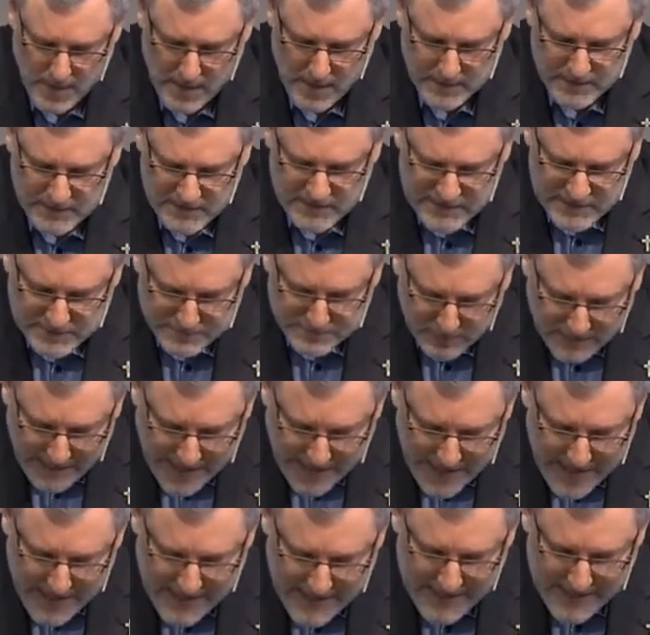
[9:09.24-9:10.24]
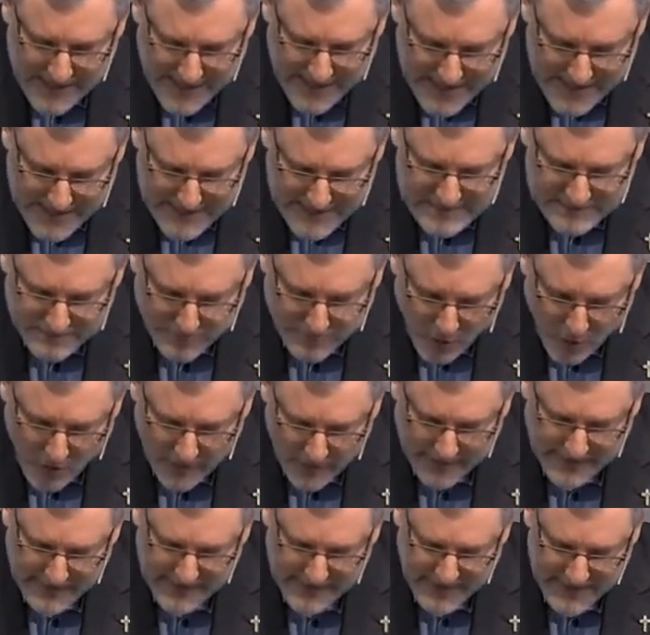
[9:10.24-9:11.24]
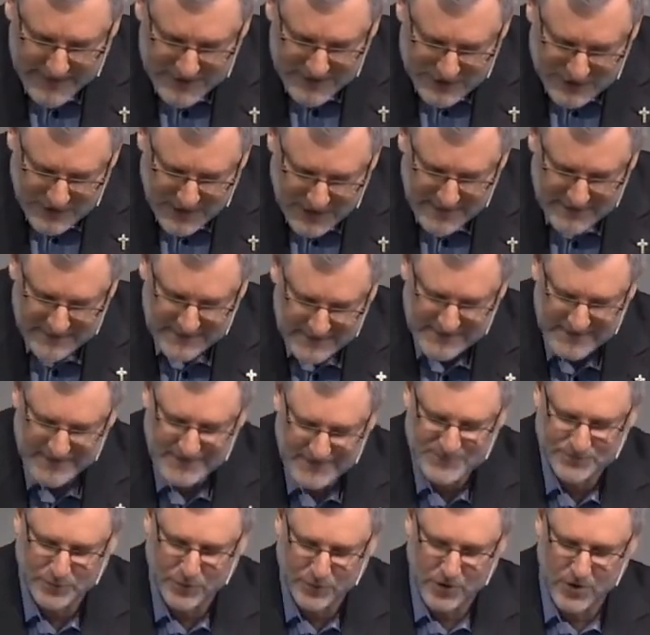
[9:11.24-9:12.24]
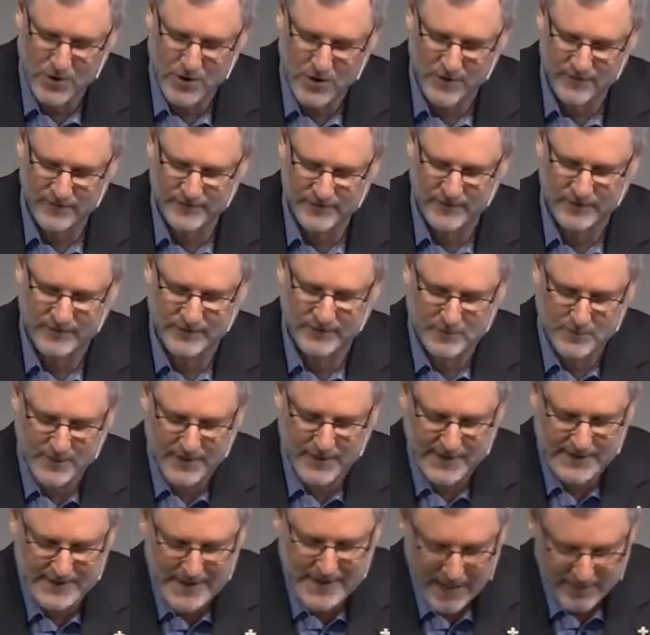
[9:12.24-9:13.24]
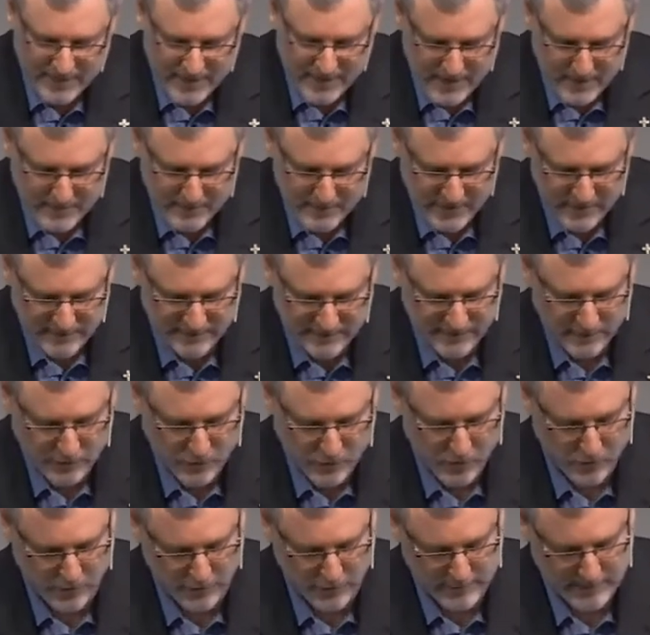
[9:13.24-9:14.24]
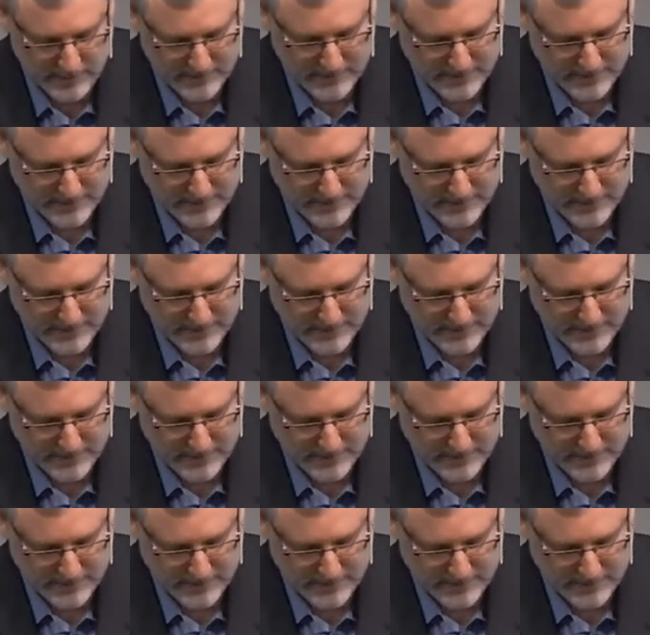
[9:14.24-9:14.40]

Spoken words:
Display his body, and Jesus is proved to be nothing but a fraud.